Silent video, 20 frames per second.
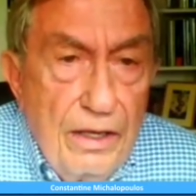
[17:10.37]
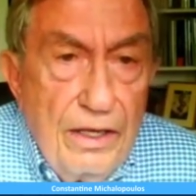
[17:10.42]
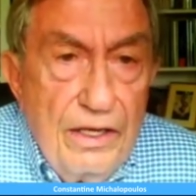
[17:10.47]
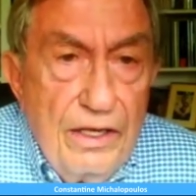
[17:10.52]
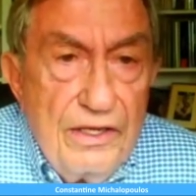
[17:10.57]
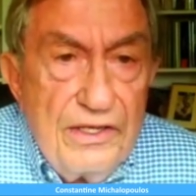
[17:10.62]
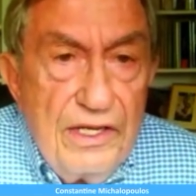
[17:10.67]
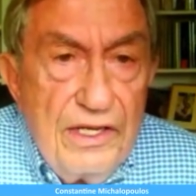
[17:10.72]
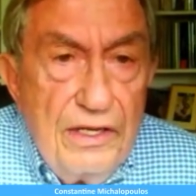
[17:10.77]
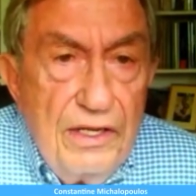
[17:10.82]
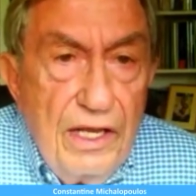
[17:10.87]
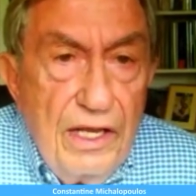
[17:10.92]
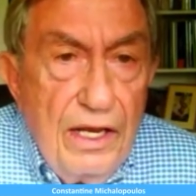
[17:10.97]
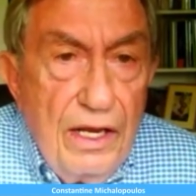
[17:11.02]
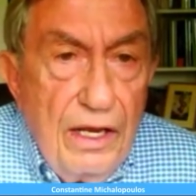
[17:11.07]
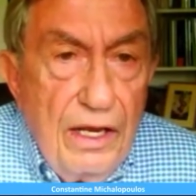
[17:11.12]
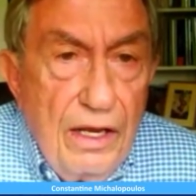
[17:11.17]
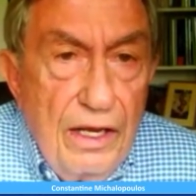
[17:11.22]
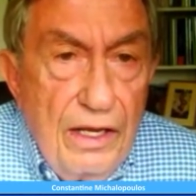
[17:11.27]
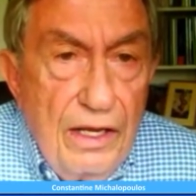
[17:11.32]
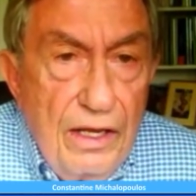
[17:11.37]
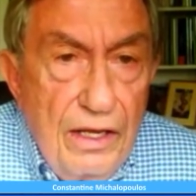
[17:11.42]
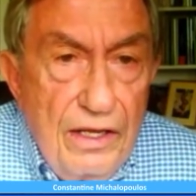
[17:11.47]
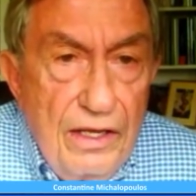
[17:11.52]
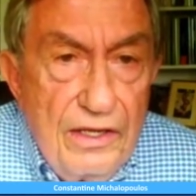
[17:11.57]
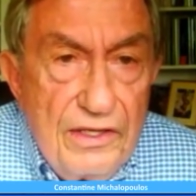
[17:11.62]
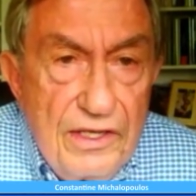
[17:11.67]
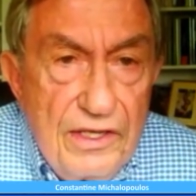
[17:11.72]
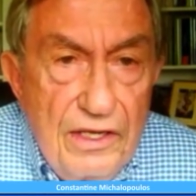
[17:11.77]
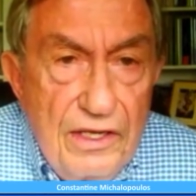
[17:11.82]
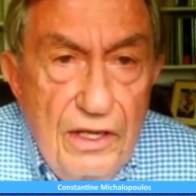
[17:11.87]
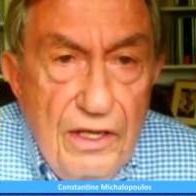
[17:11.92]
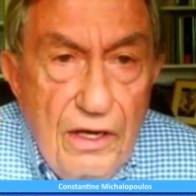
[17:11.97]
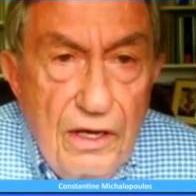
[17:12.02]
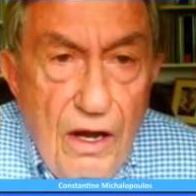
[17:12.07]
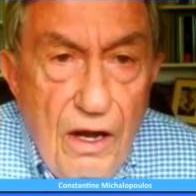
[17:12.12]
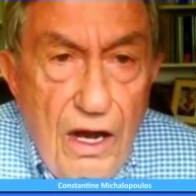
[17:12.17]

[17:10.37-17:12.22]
is in the